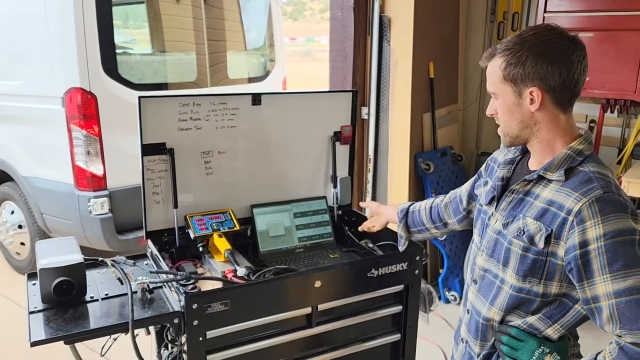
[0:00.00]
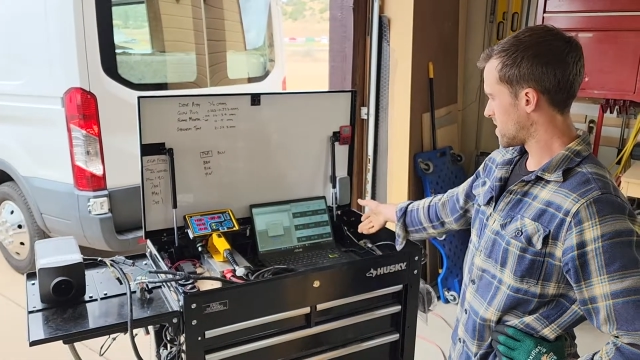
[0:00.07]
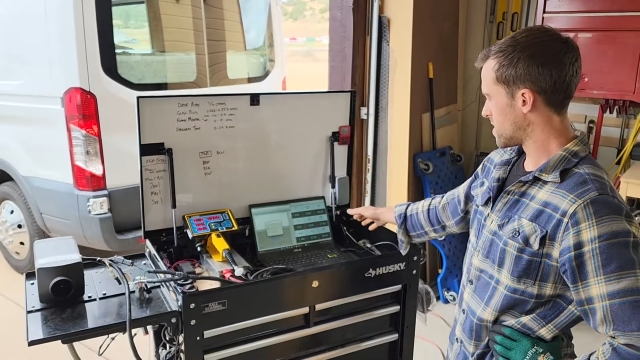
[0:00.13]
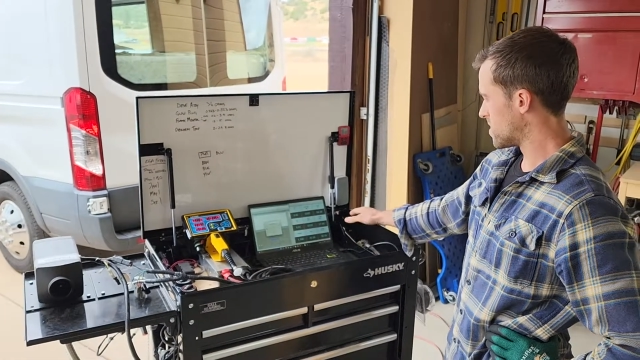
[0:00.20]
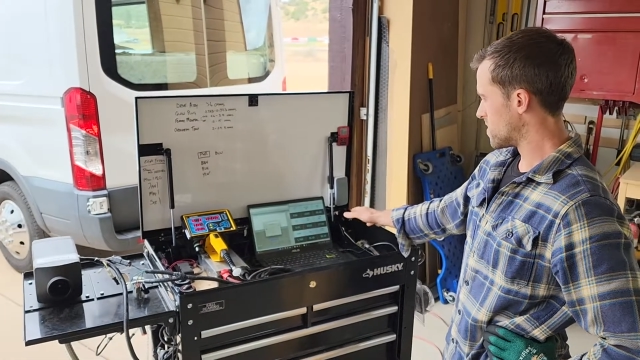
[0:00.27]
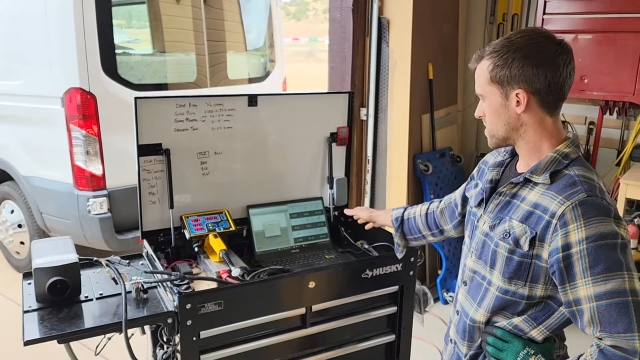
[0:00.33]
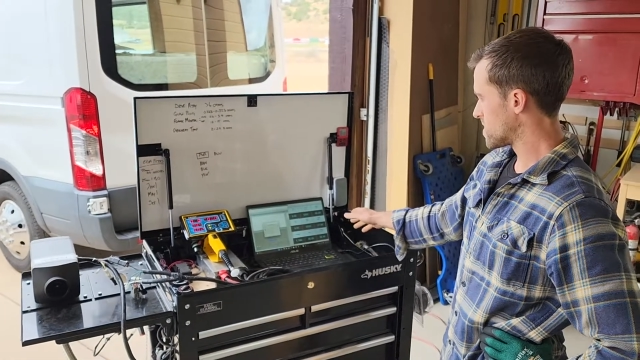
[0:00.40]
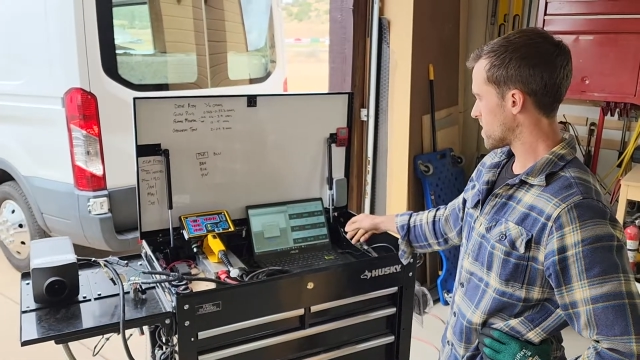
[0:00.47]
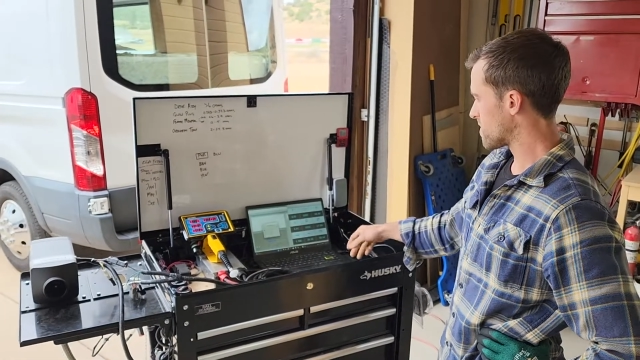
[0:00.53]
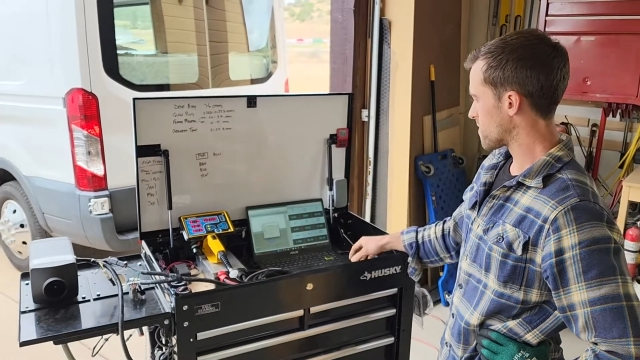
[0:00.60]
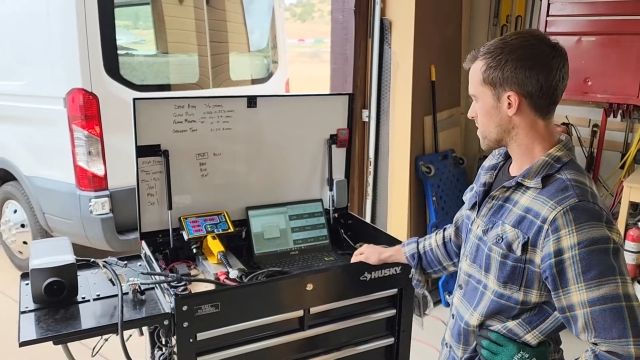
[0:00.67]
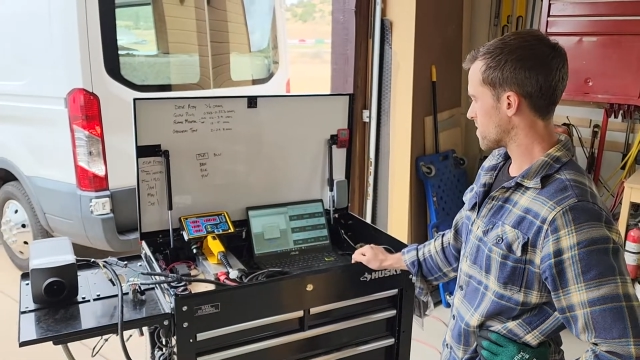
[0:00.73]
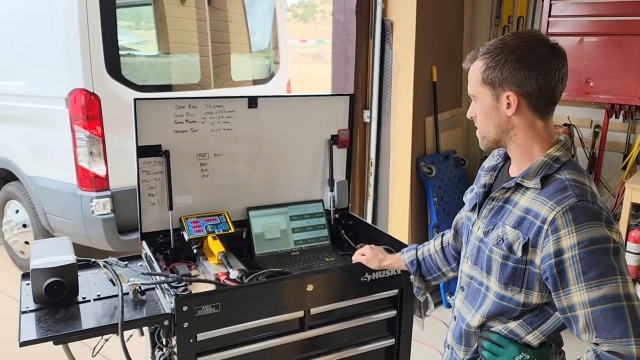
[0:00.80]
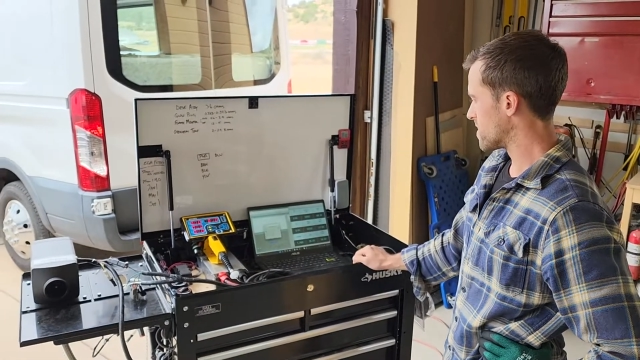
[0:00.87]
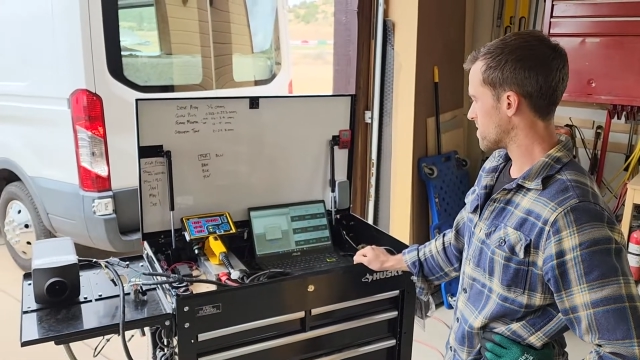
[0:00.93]
it's
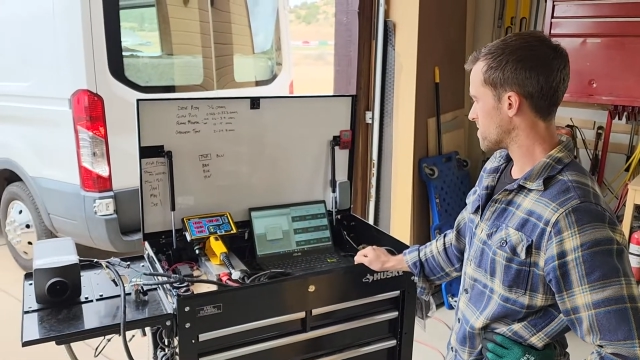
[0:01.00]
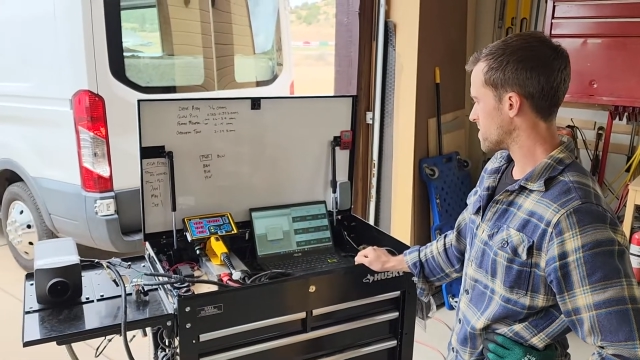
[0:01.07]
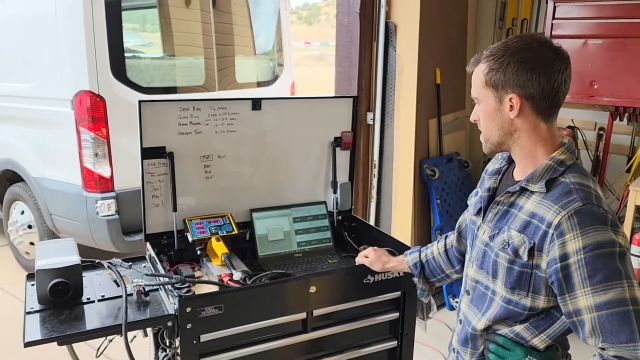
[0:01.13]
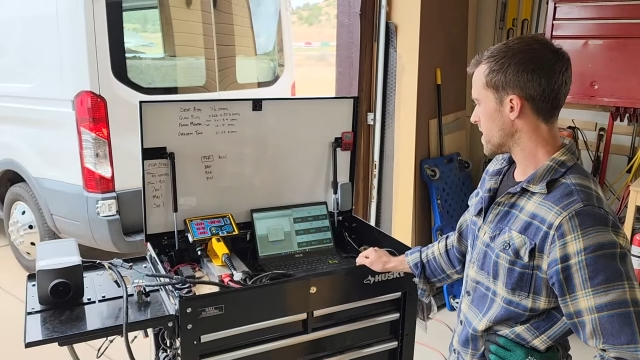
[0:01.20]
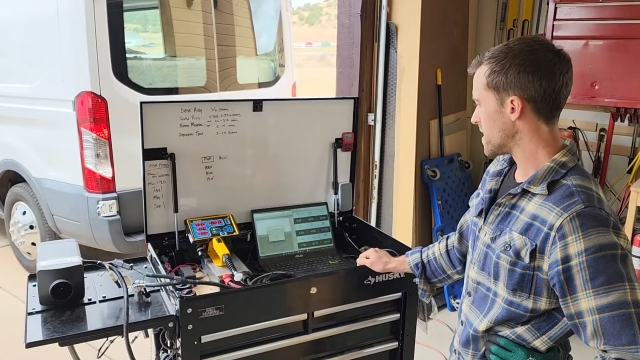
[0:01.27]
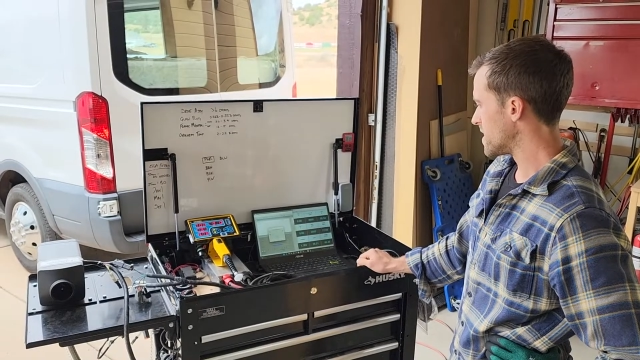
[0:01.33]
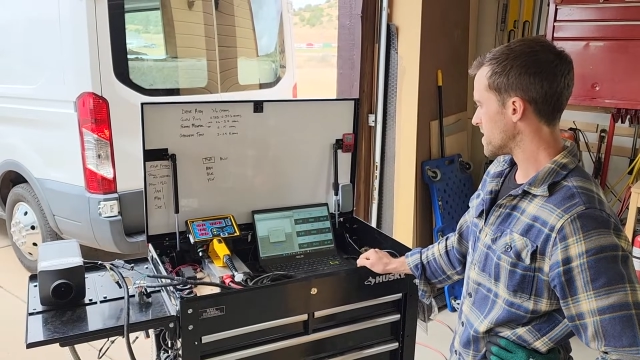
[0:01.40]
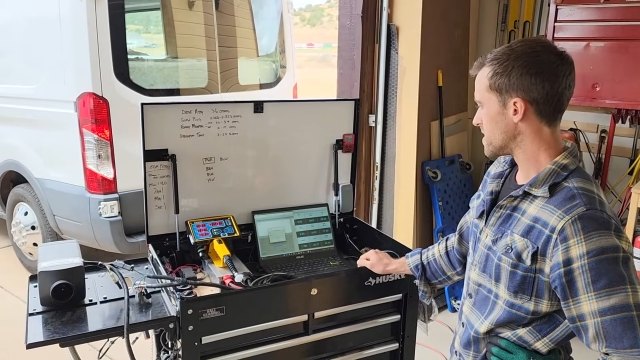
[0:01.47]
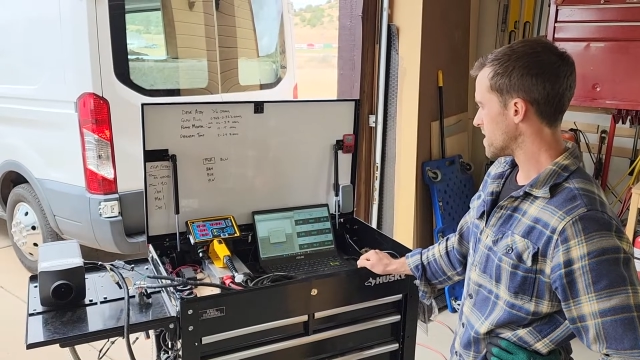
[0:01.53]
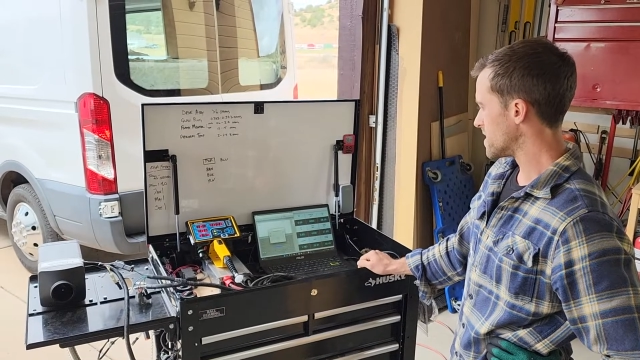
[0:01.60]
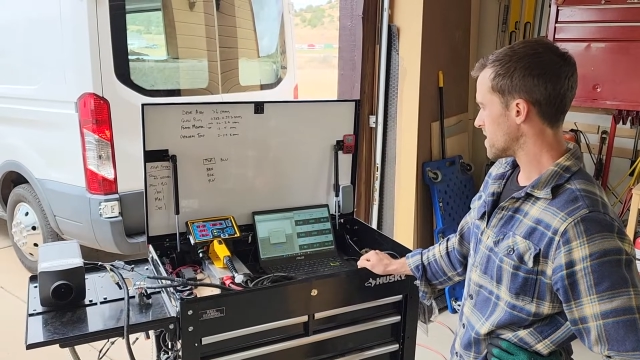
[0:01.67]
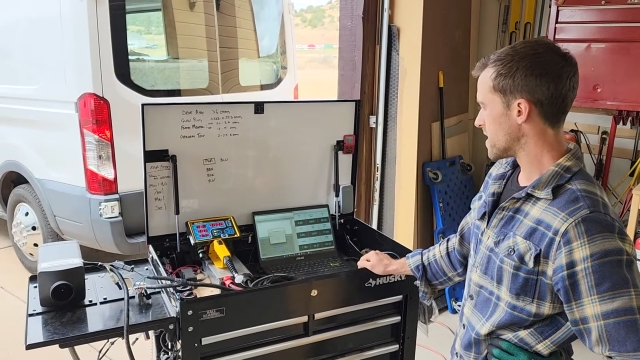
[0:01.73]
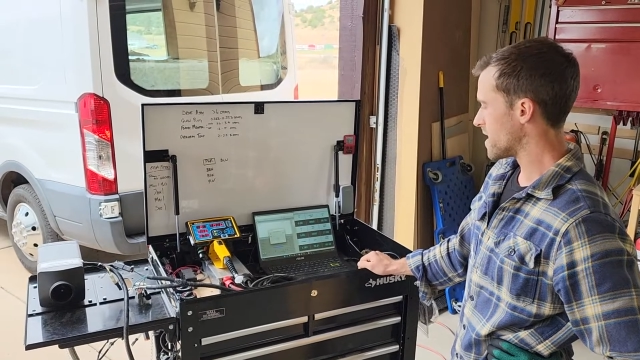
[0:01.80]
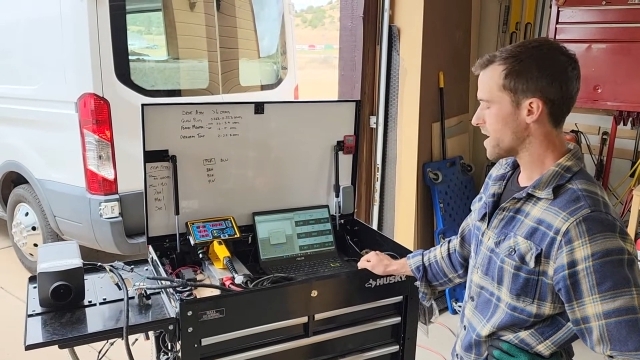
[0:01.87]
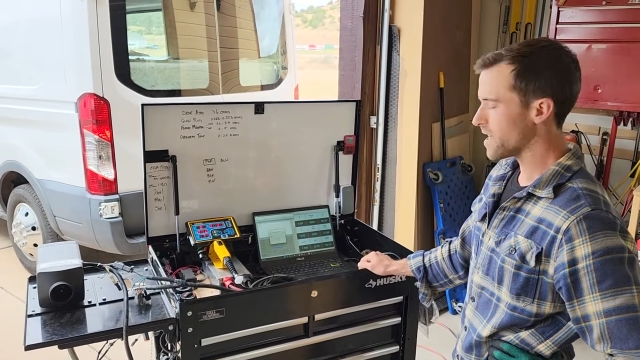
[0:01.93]
hovering around
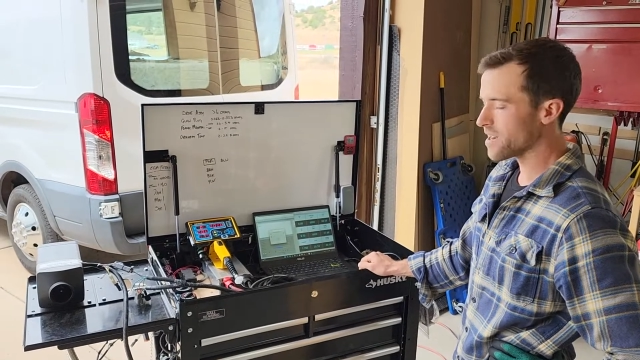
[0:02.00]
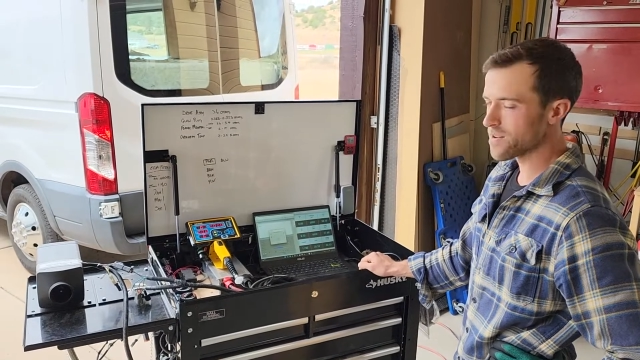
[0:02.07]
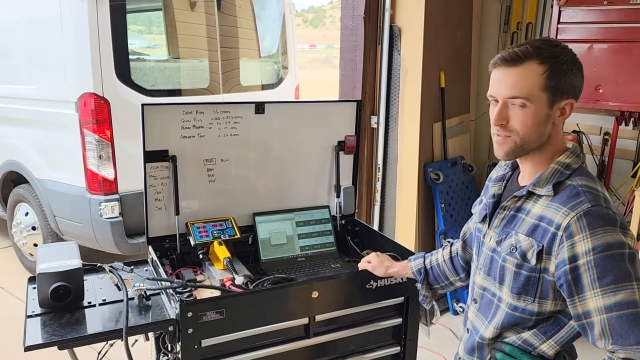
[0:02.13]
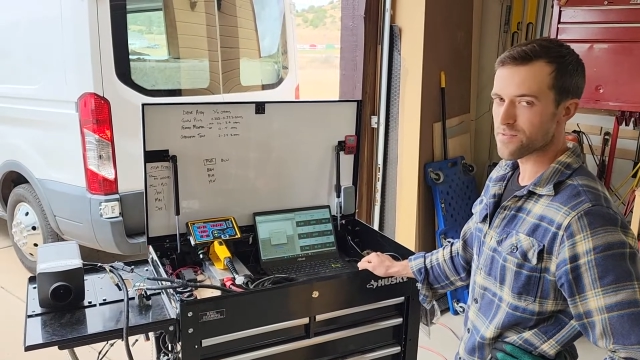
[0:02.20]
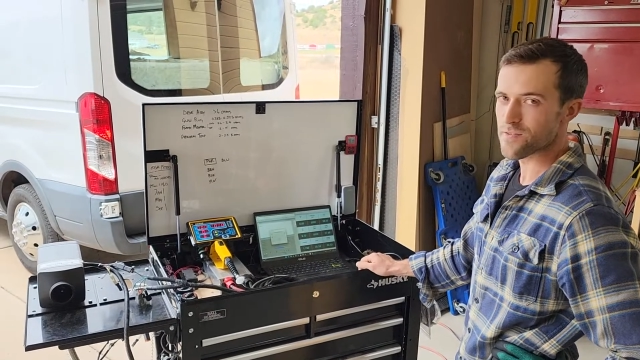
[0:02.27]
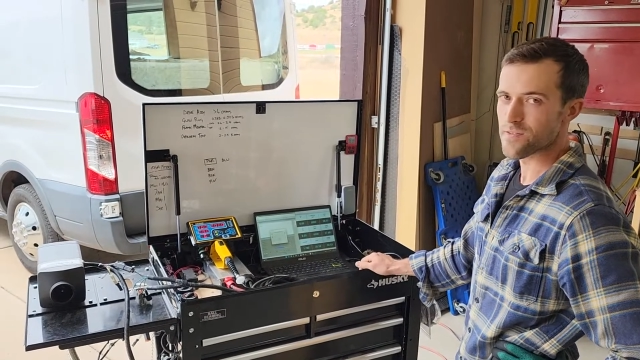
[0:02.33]
8.5.